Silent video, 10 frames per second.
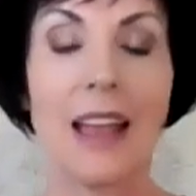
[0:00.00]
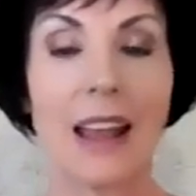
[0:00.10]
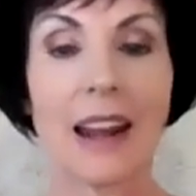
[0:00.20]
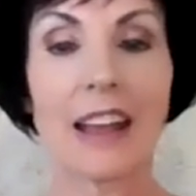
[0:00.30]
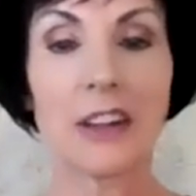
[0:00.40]

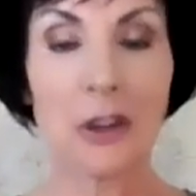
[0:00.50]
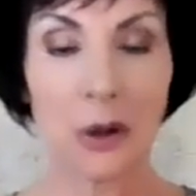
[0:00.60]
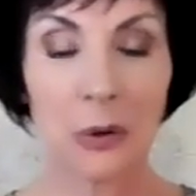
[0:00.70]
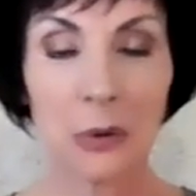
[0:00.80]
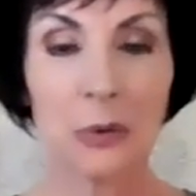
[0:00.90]
And I
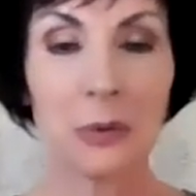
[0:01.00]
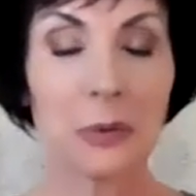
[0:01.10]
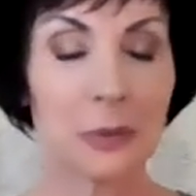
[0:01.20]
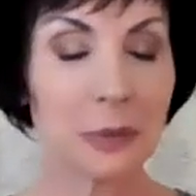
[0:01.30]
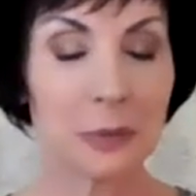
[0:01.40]

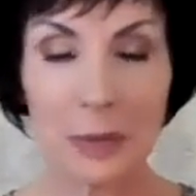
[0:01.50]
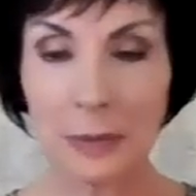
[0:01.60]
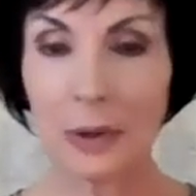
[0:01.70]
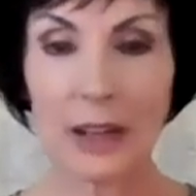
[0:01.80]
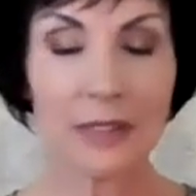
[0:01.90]
know
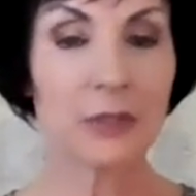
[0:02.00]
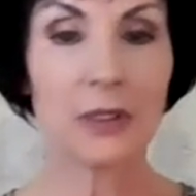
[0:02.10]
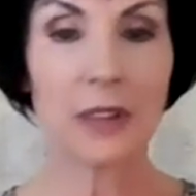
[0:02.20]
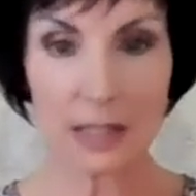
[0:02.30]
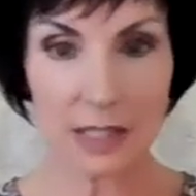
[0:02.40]
people have the
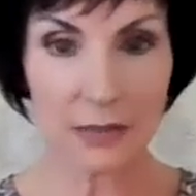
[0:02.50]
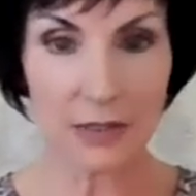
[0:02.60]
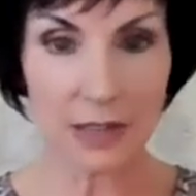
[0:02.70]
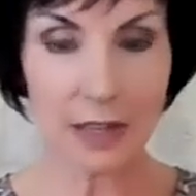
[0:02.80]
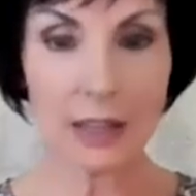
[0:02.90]

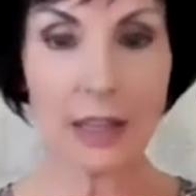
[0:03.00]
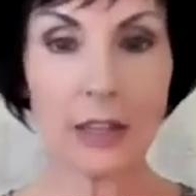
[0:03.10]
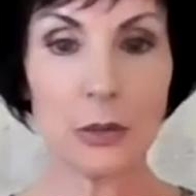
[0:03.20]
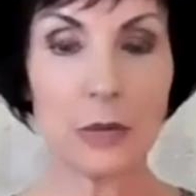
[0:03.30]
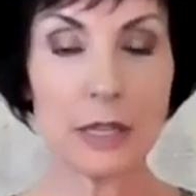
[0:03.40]
philosophy that
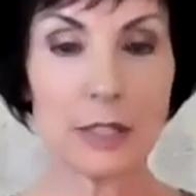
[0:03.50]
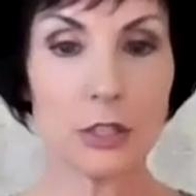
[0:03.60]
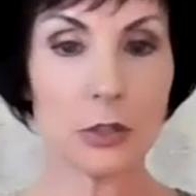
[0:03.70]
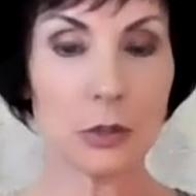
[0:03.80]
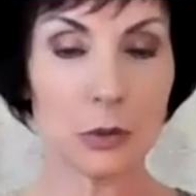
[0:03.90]
you need
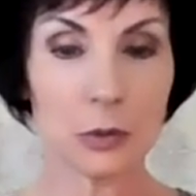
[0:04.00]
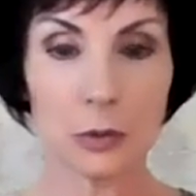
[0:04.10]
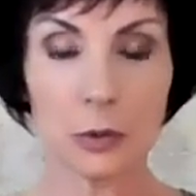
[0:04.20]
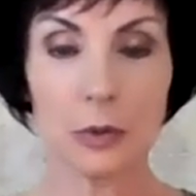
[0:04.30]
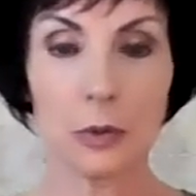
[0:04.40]

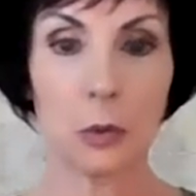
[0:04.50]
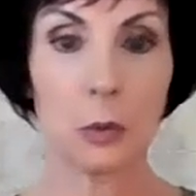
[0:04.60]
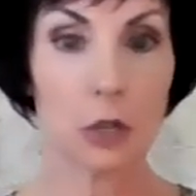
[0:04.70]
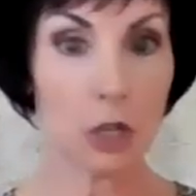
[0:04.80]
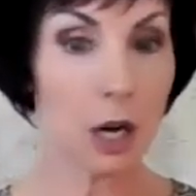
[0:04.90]
to
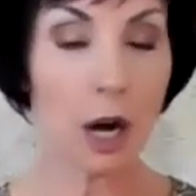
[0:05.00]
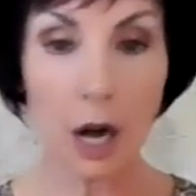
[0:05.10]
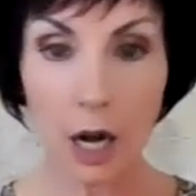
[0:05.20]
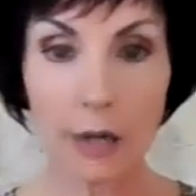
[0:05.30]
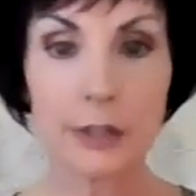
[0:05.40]
work
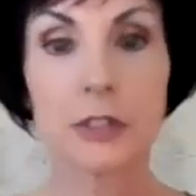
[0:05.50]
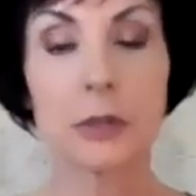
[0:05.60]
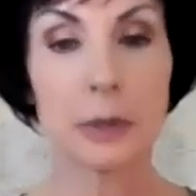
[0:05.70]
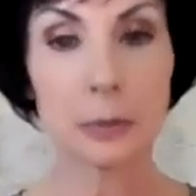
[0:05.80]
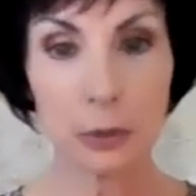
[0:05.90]
hard to
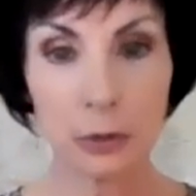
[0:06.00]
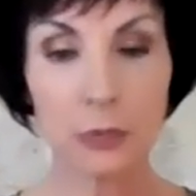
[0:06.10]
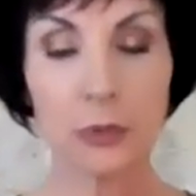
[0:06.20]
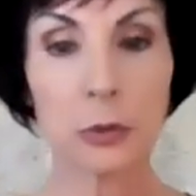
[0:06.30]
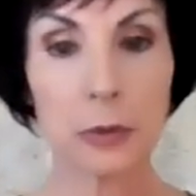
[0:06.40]

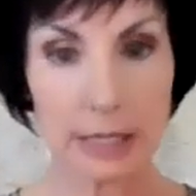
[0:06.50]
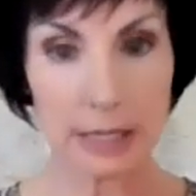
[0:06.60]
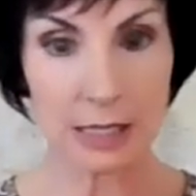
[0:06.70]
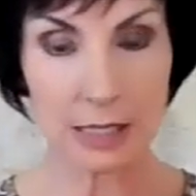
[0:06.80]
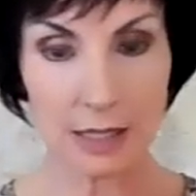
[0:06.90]
improve your
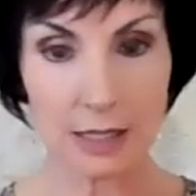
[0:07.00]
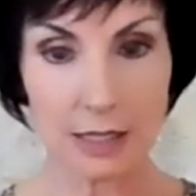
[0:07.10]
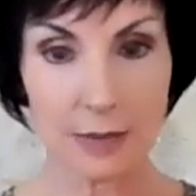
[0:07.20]
weaknesses,